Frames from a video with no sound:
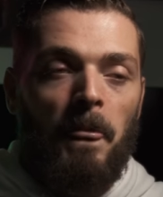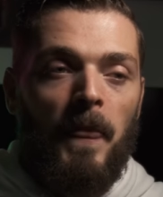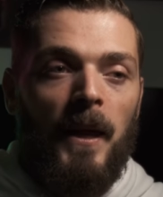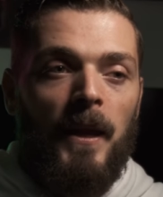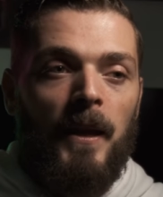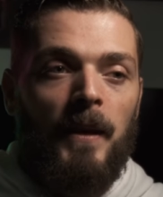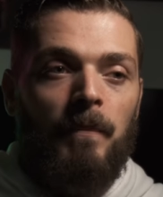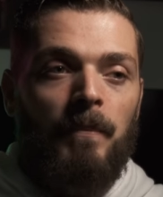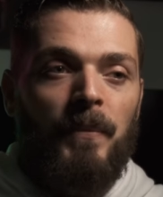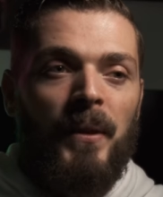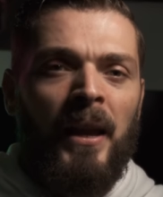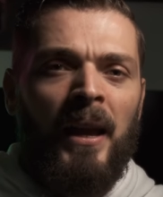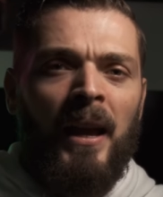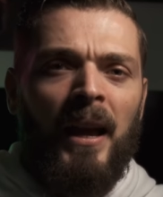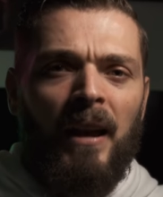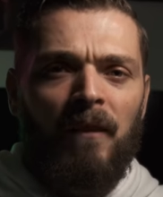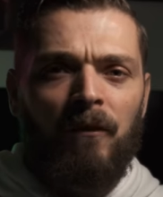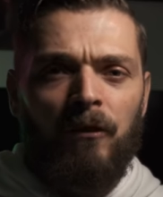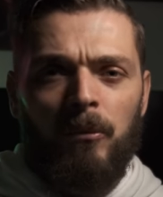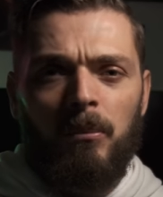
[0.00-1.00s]
and
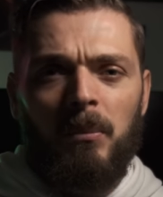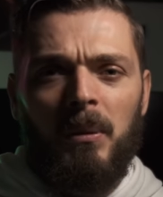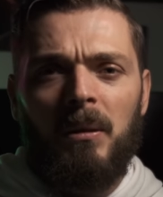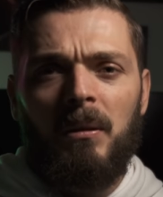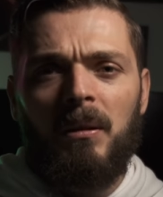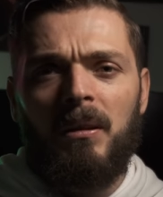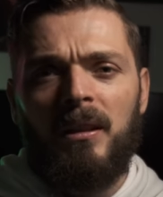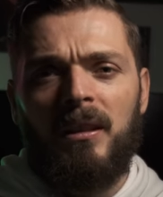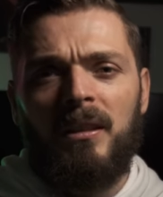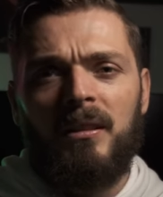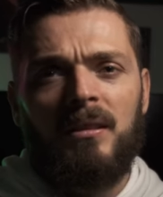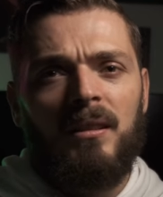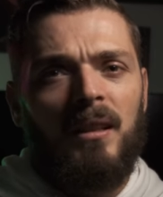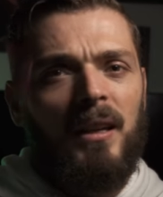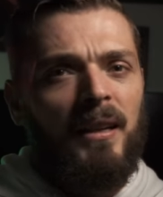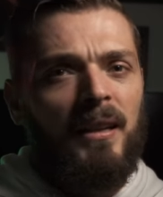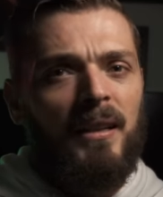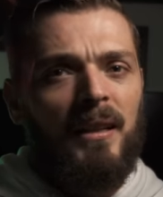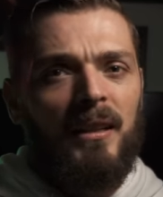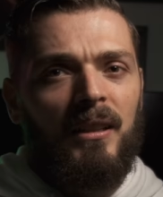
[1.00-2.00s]
for me, it's
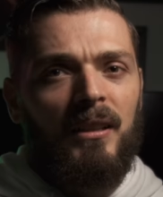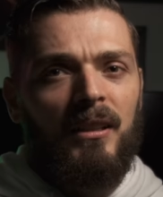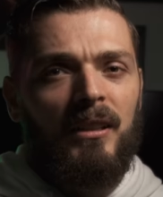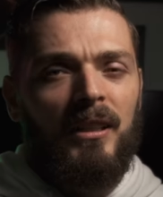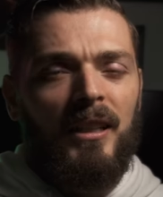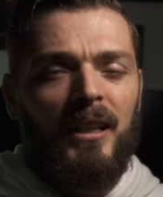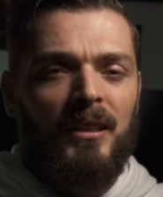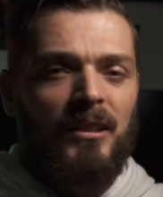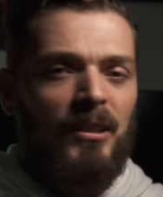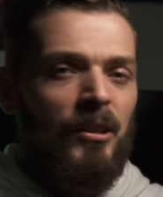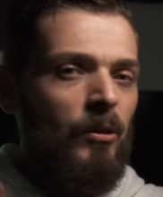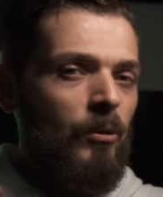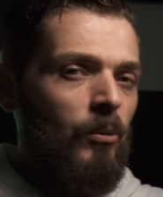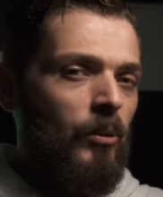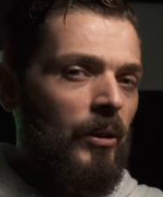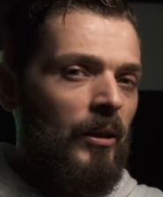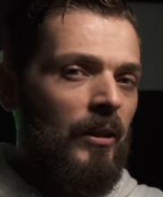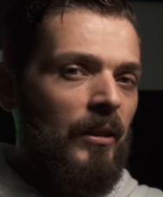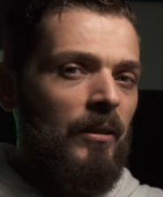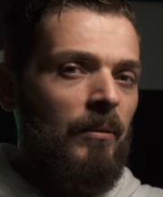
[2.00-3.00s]
like, the
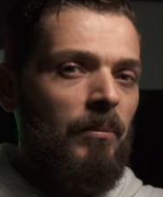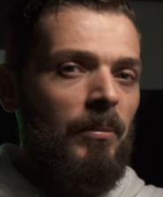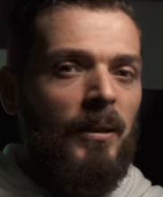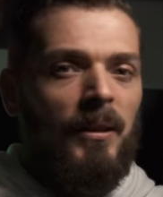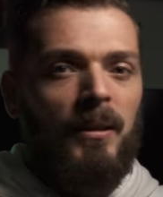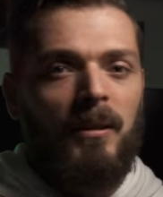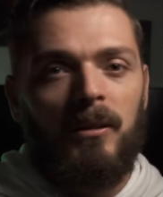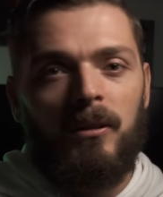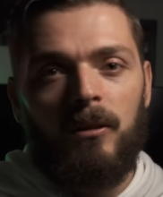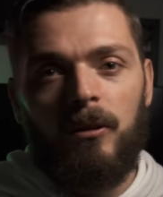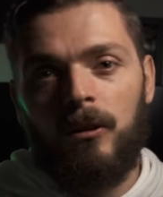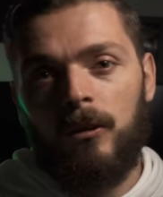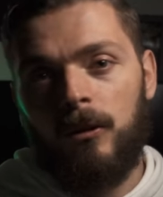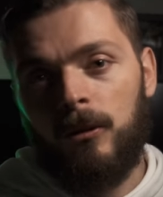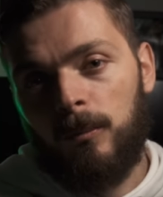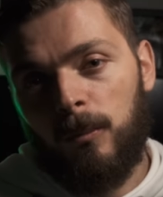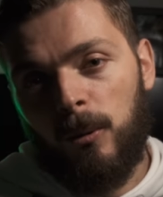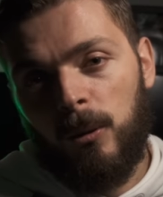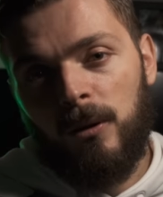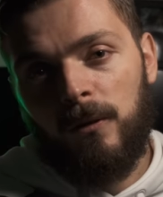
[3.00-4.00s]
XT3 and
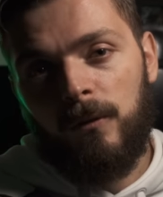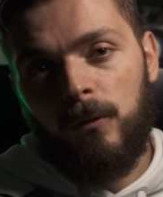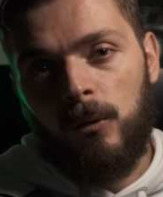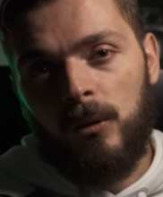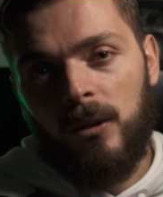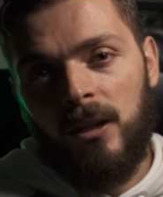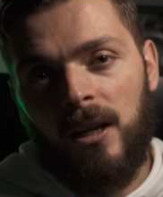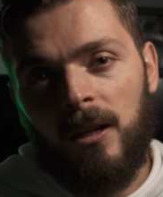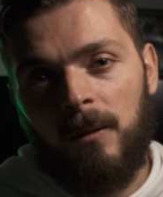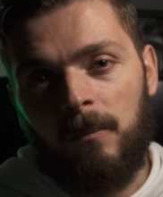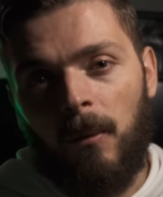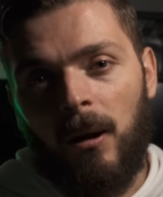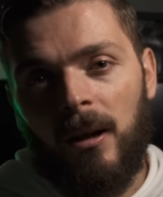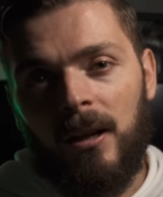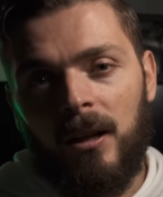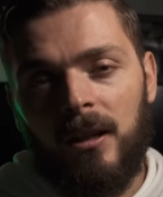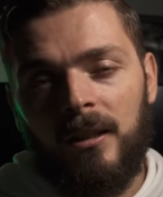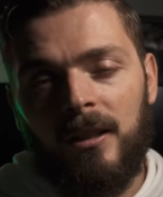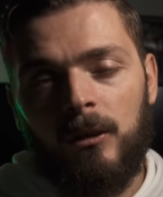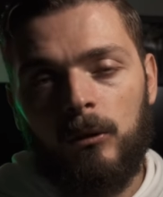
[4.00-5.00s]
the Pocket 4K, my
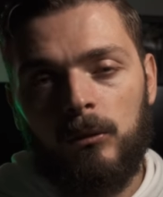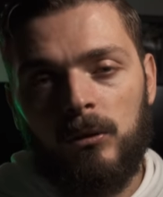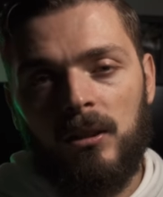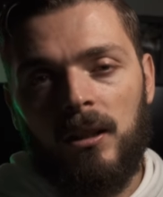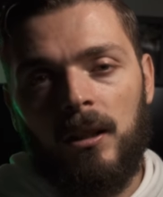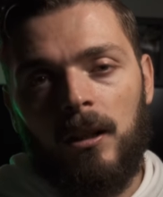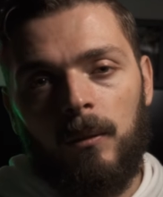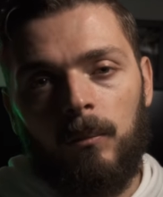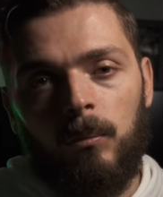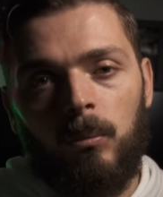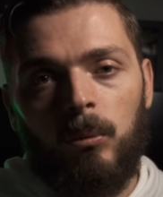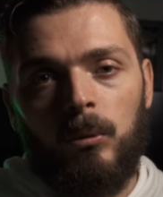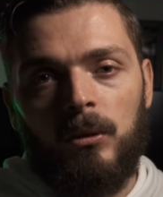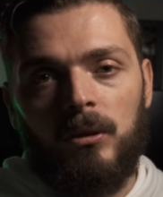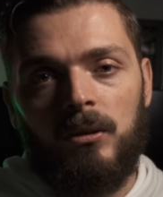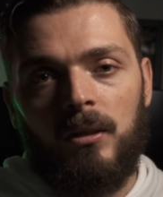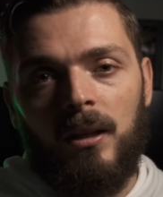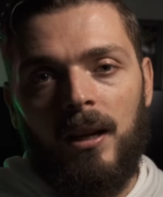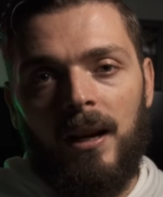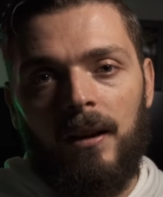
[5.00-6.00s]
ideal setup
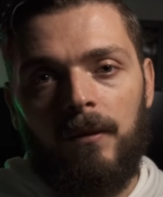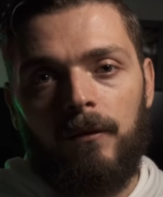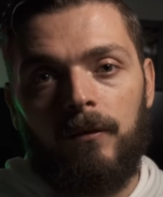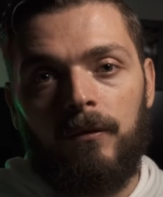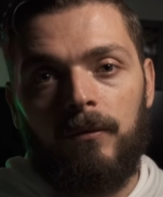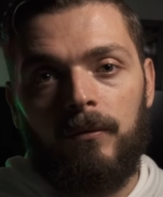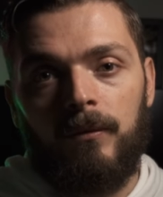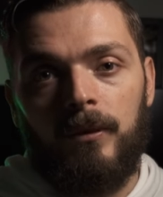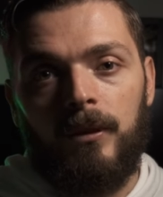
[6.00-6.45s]
was to have